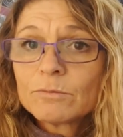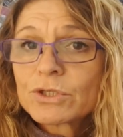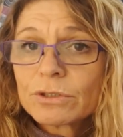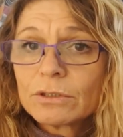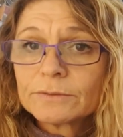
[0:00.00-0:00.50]

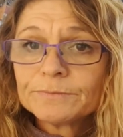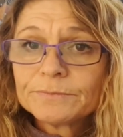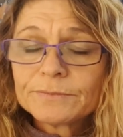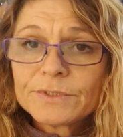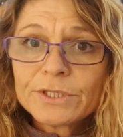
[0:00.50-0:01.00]
strong.
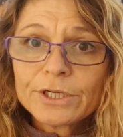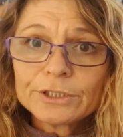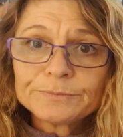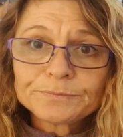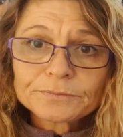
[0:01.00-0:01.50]

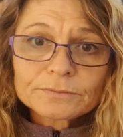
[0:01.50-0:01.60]
So...